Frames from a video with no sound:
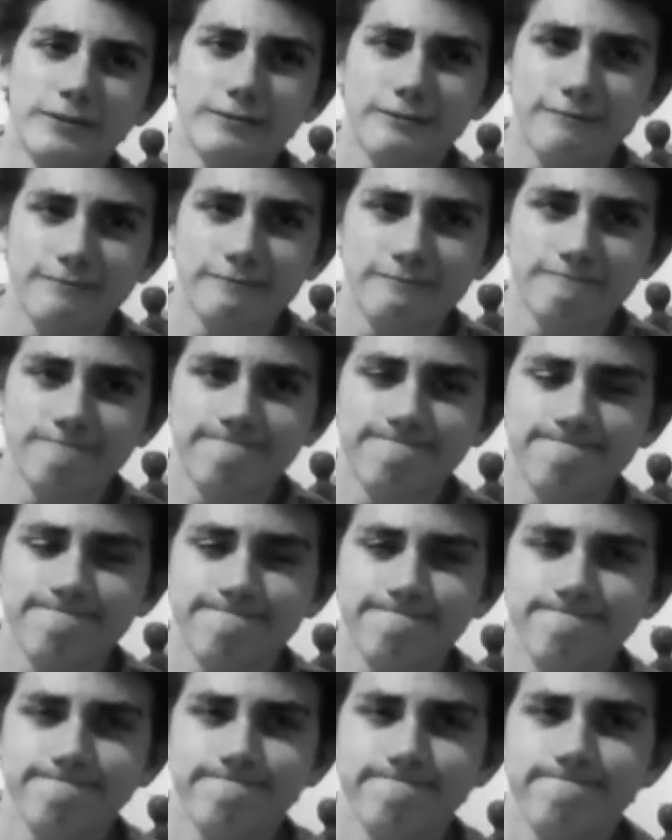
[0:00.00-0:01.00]

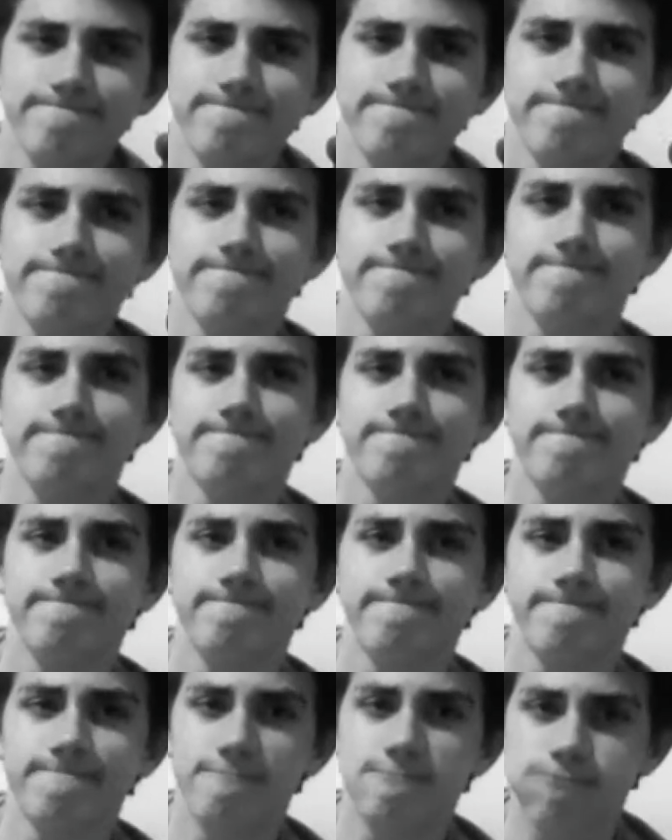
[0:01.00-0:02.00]

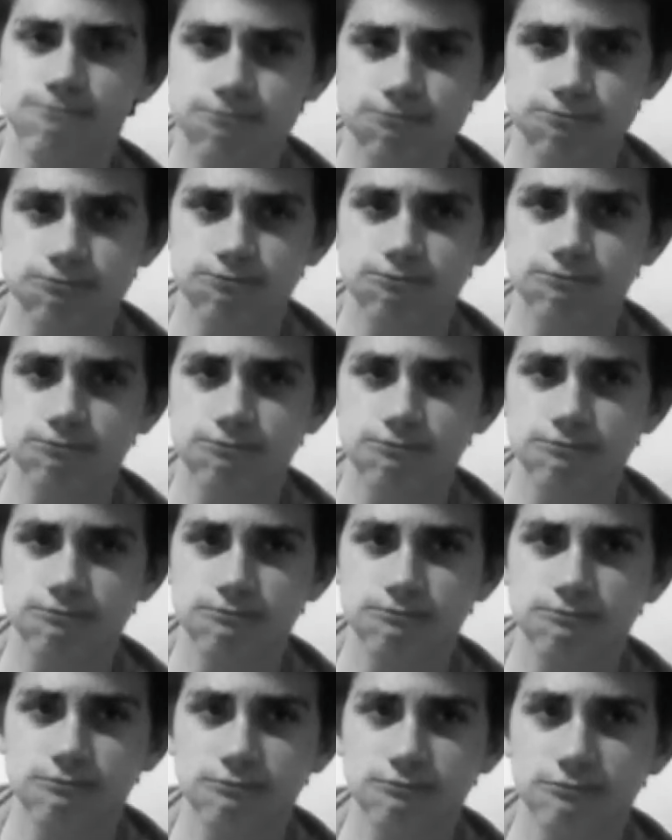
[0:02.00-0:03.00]

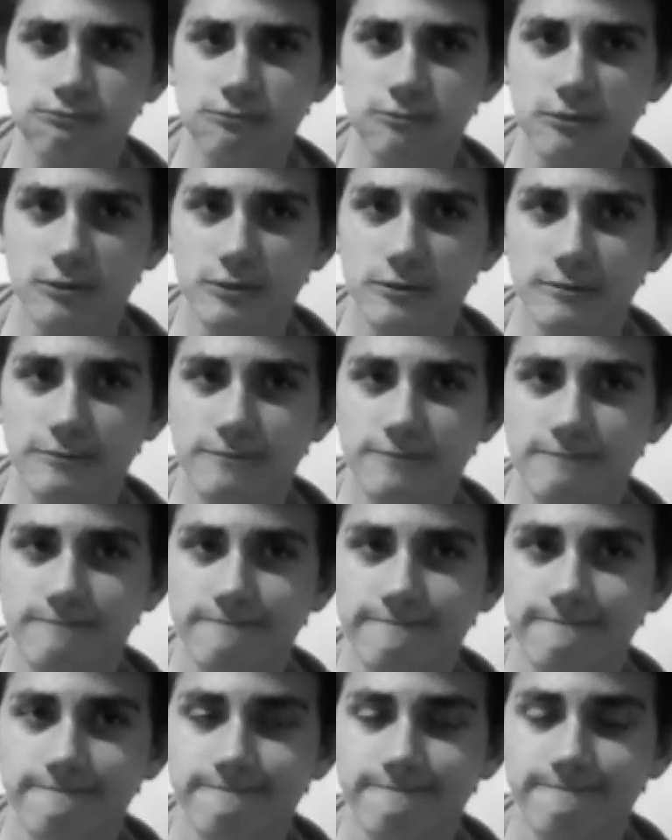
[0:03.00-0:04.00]

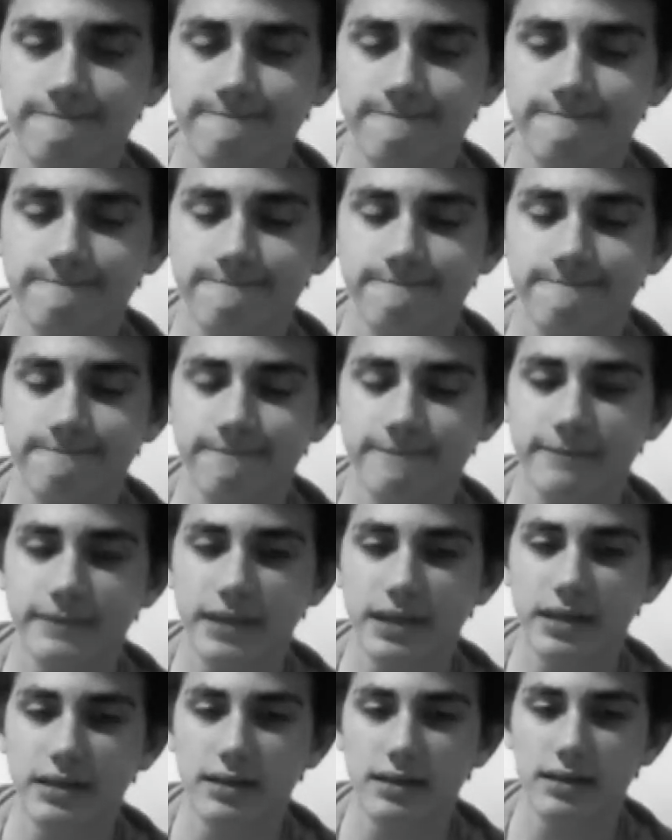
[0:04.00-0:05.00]

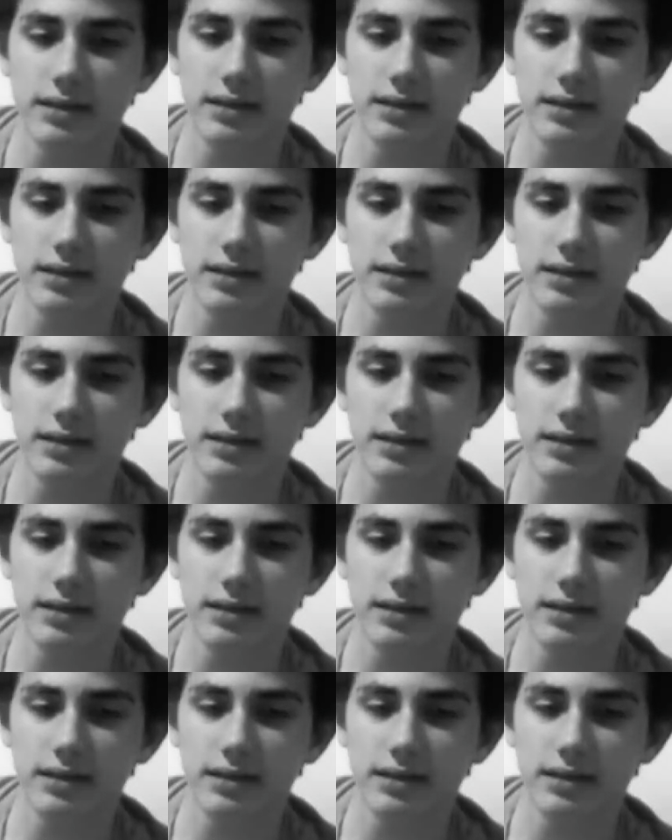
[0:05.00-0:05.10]
(silence)